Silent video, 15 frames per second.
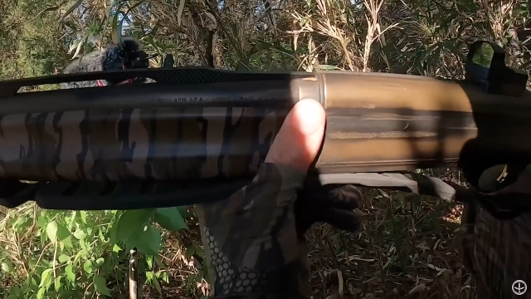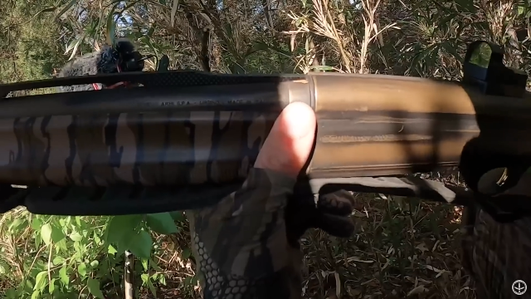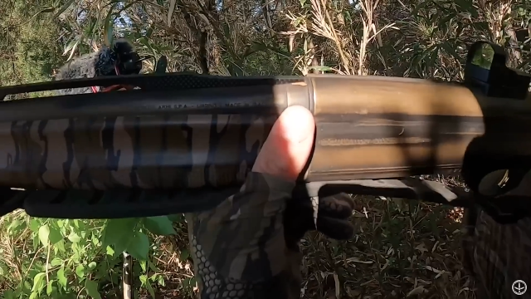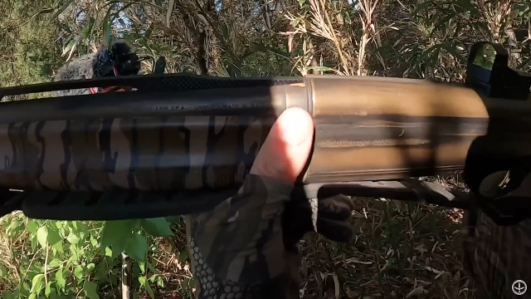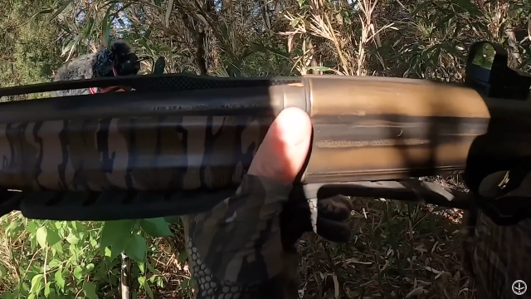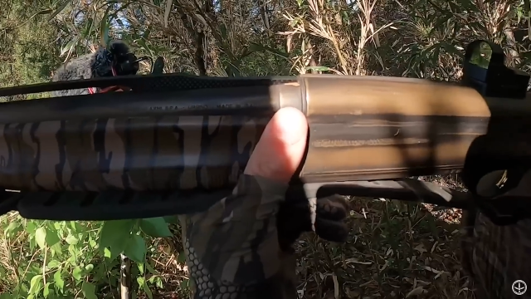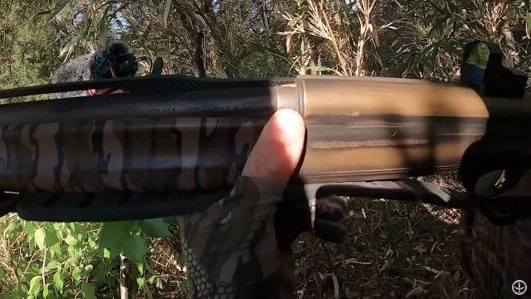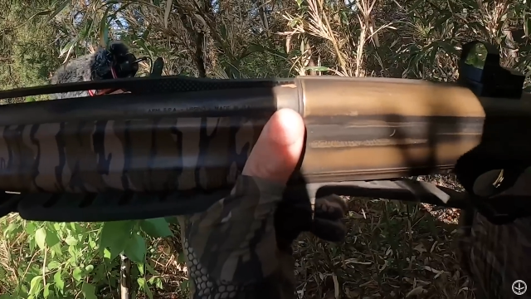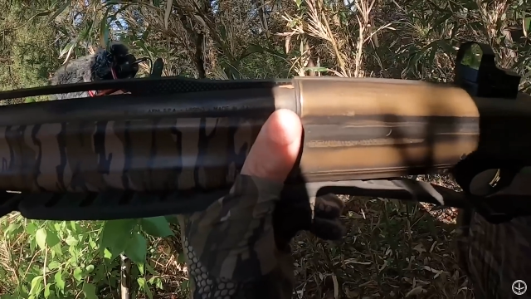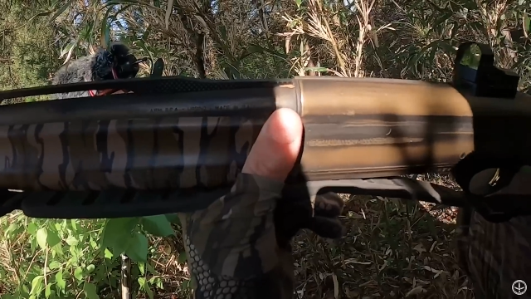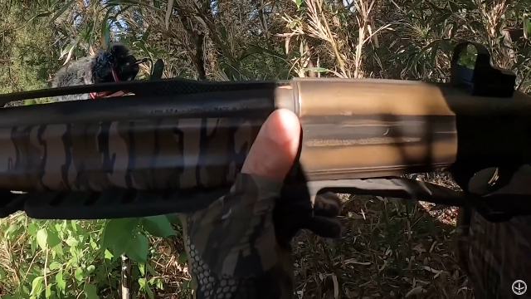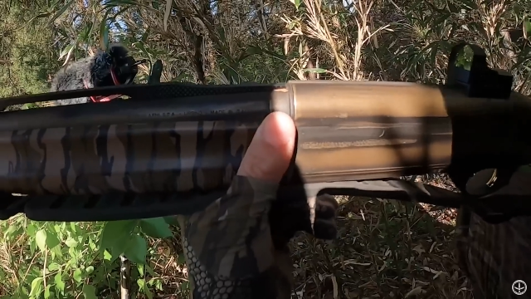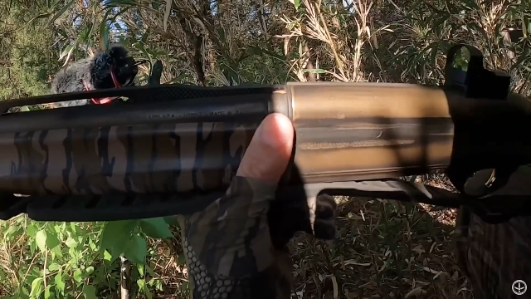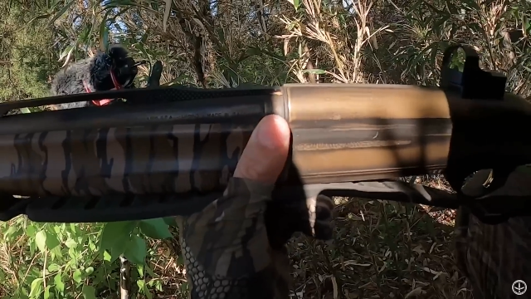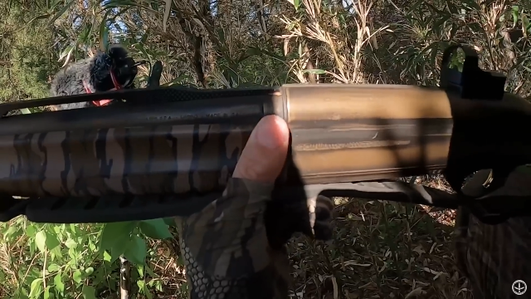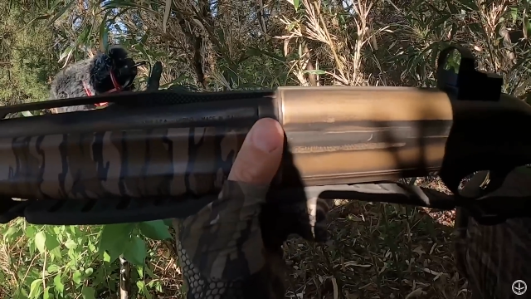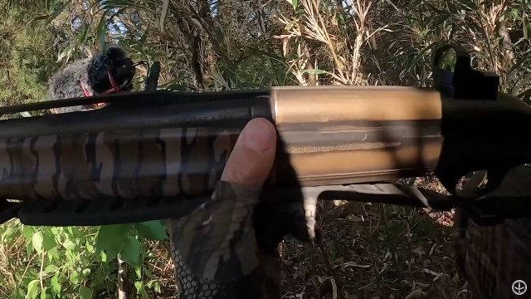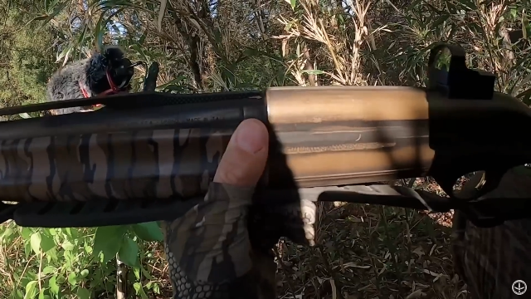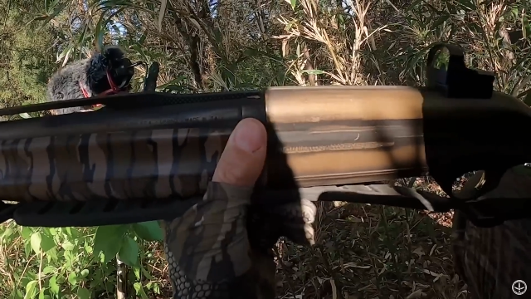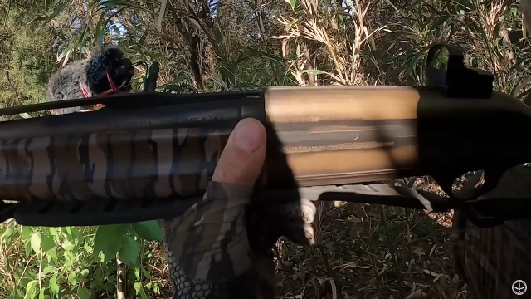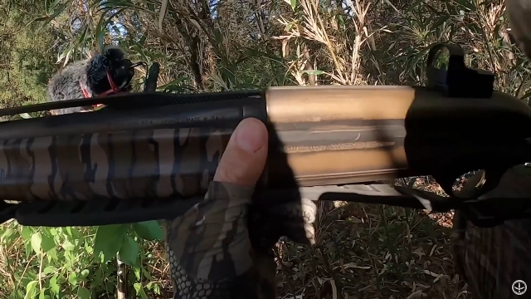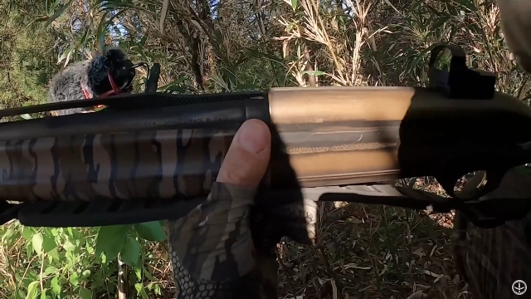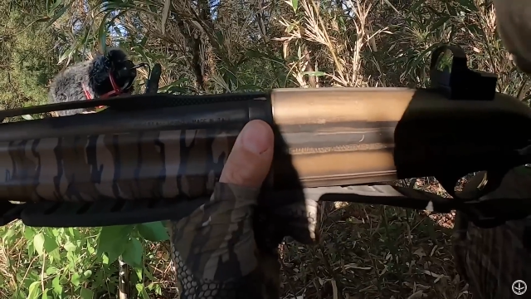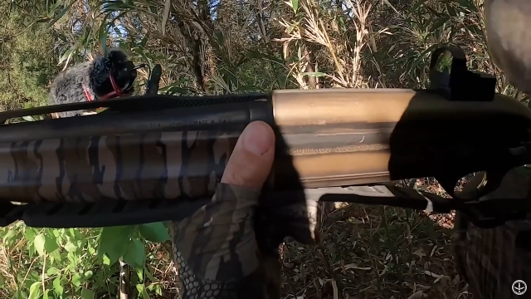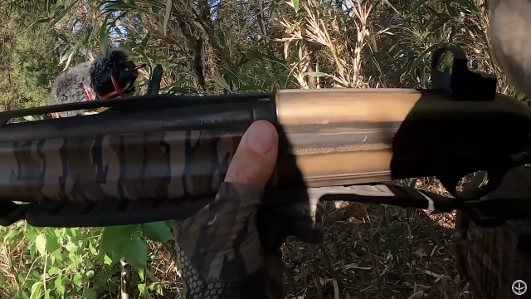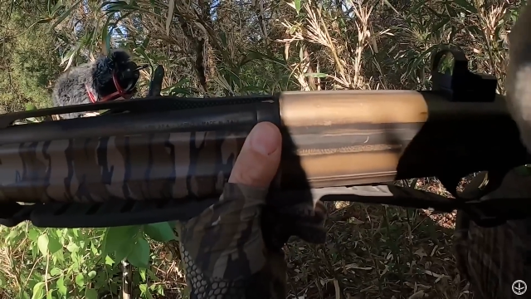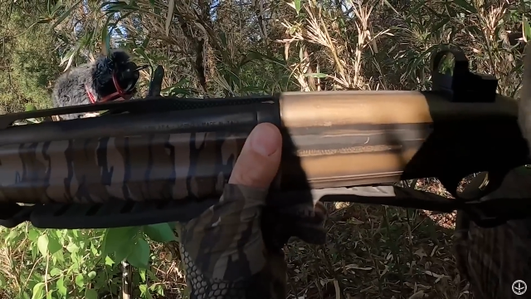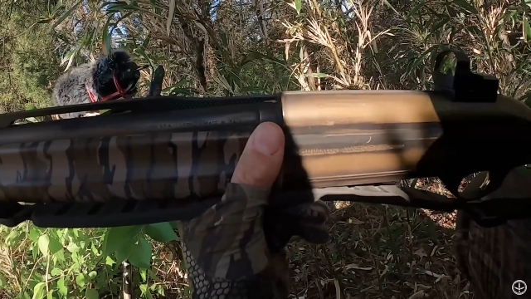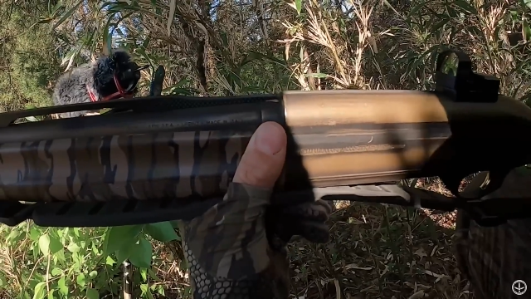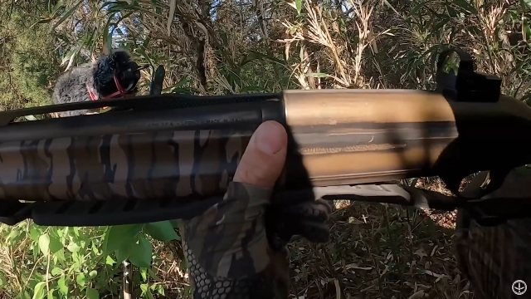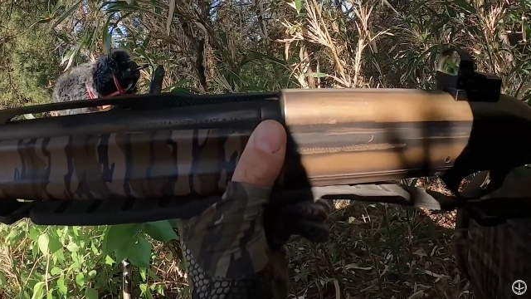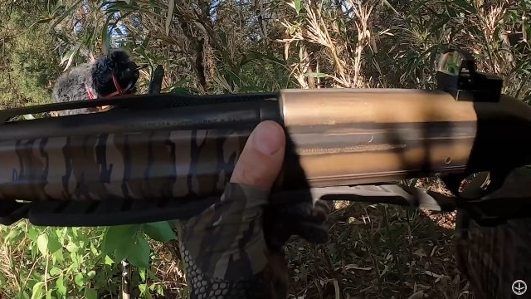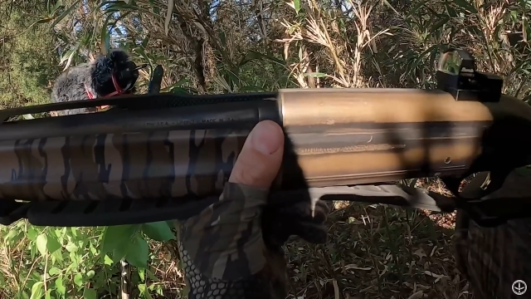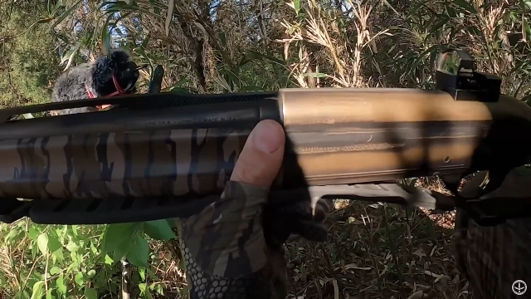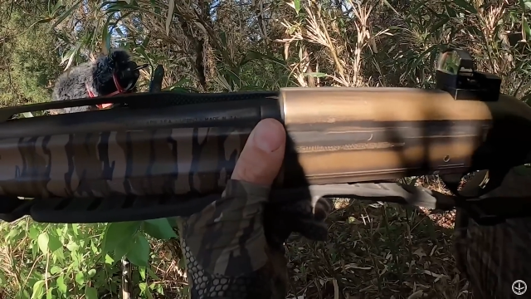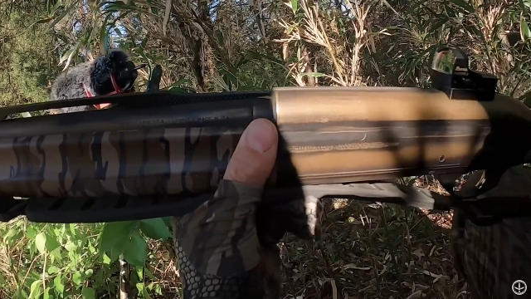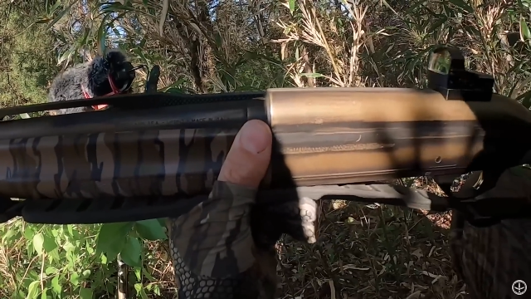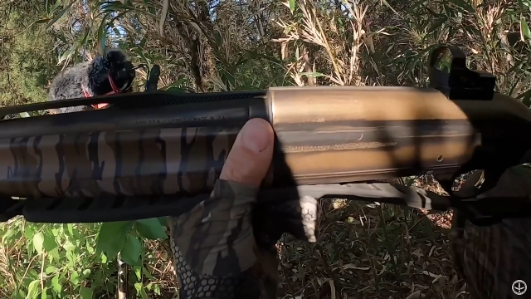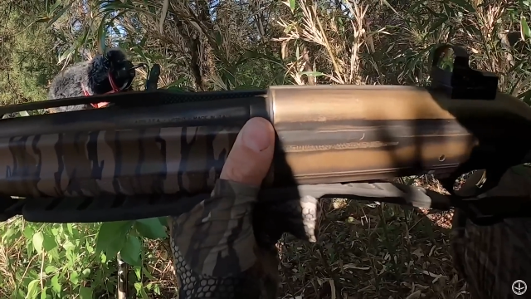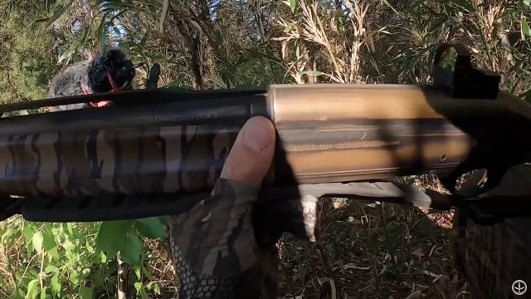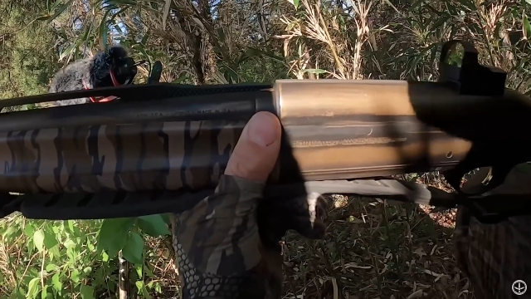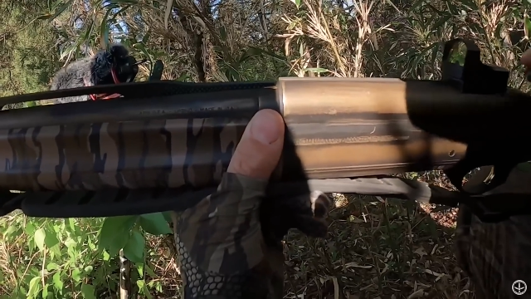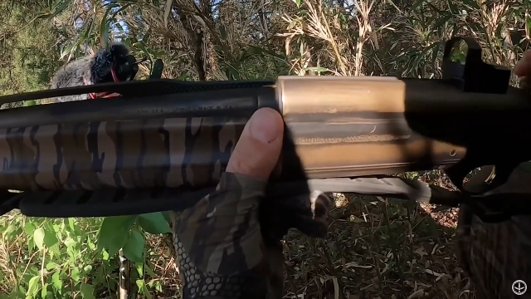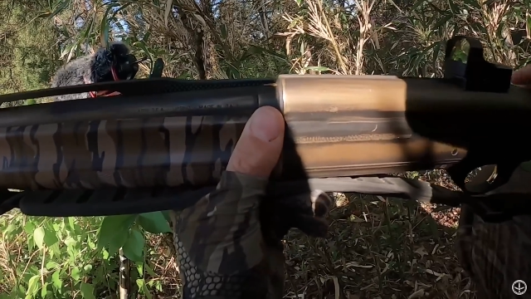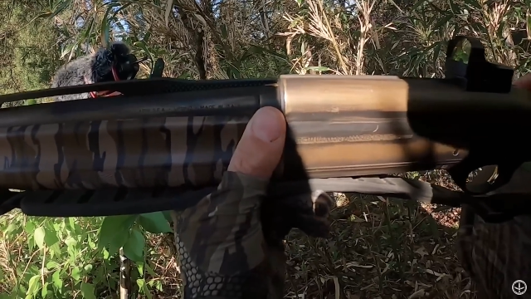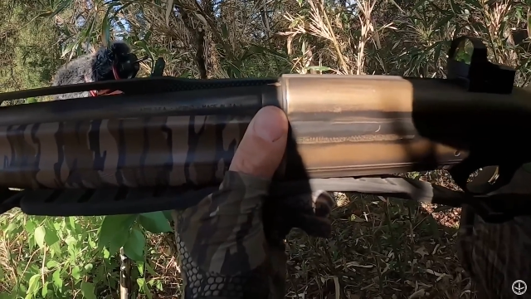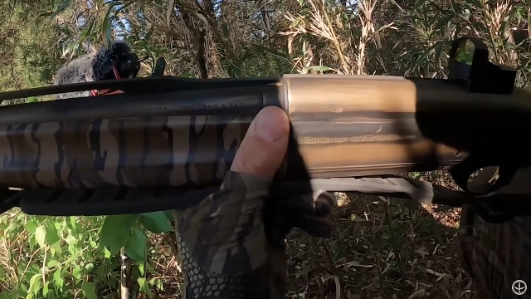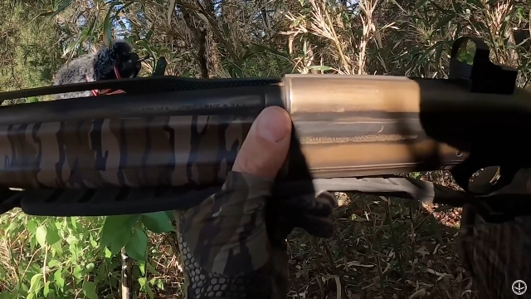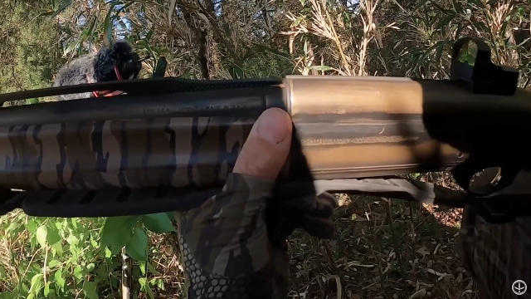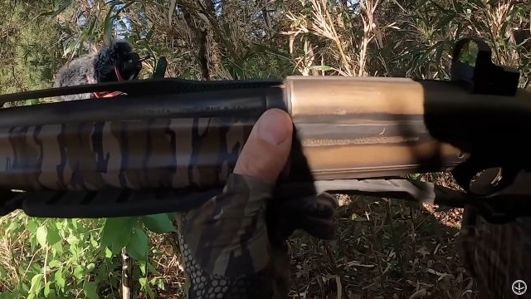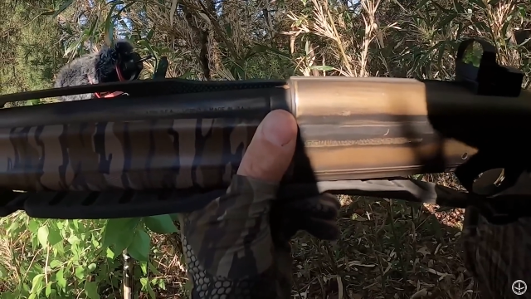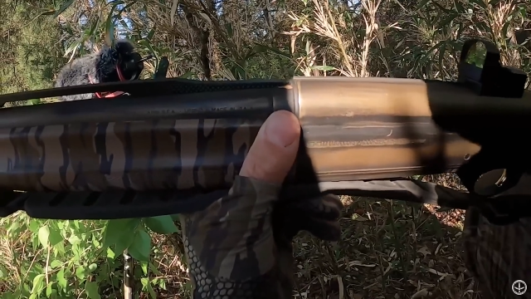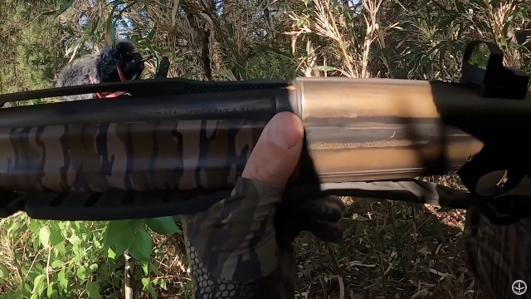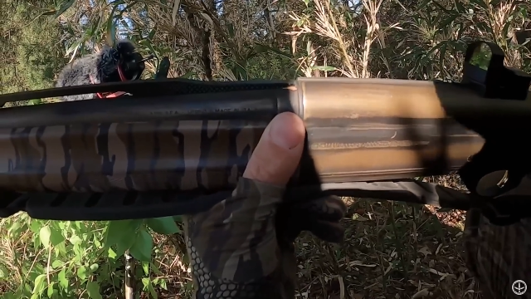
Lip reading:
(no speaker visible)